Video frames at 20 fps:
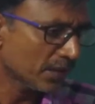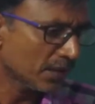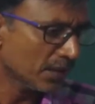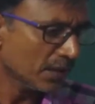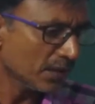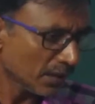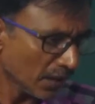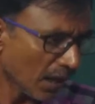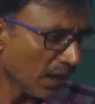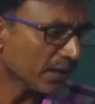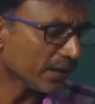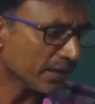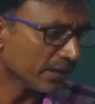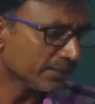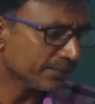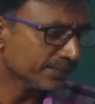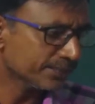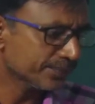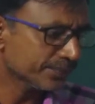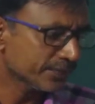in the atom.
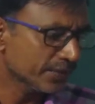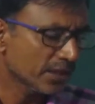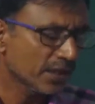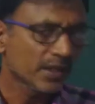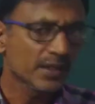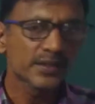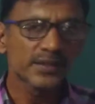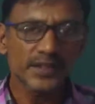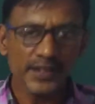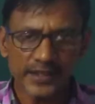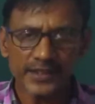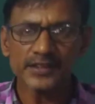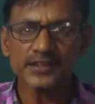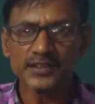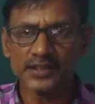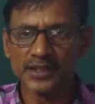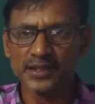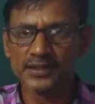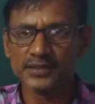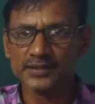These
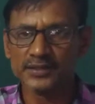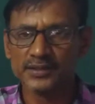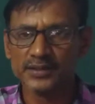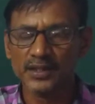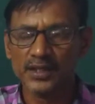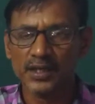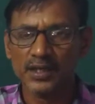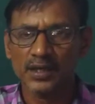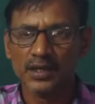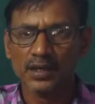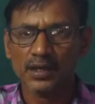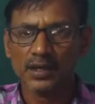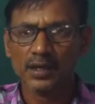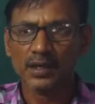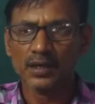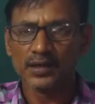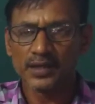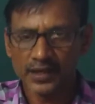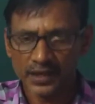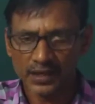things
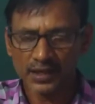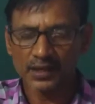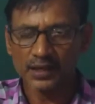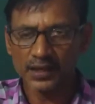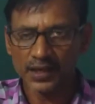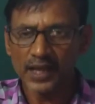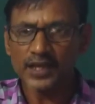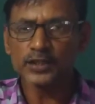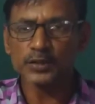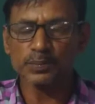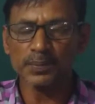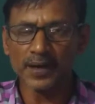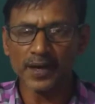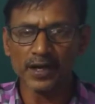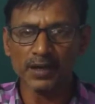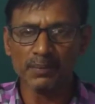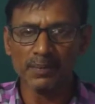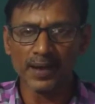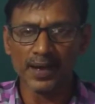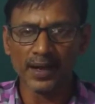
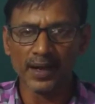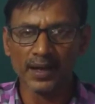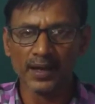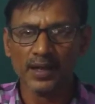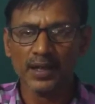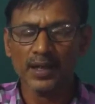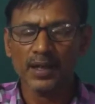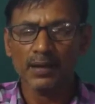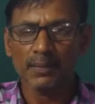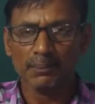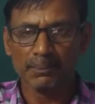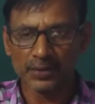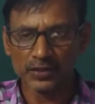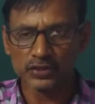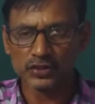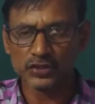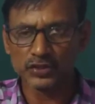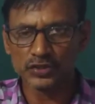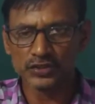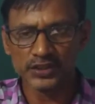explained by
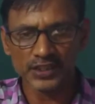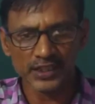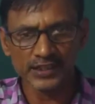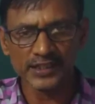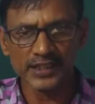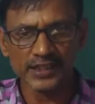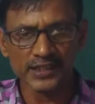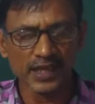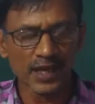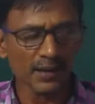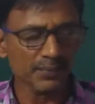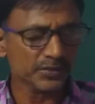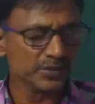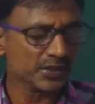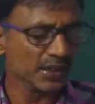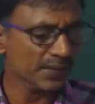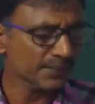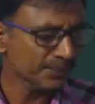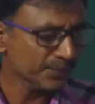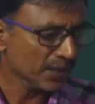First J.J.
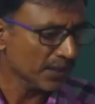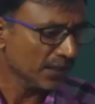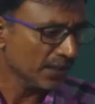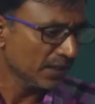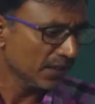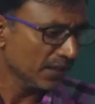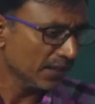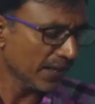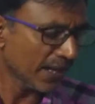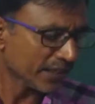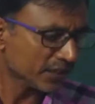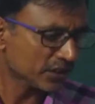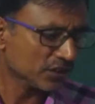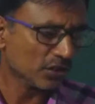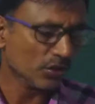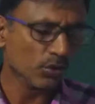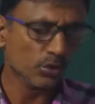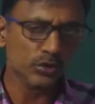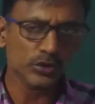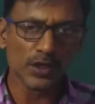Thomson, next
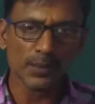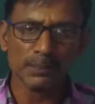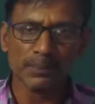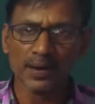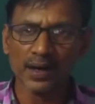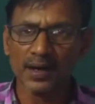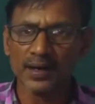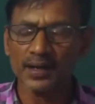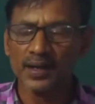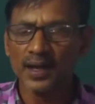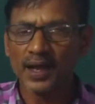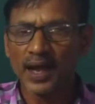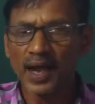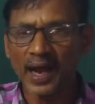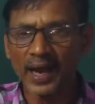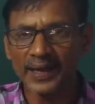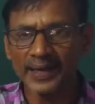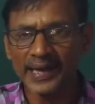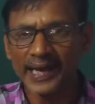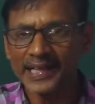Rutherford,
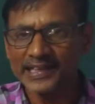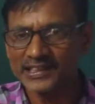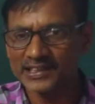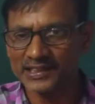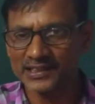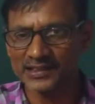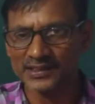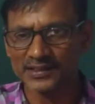and next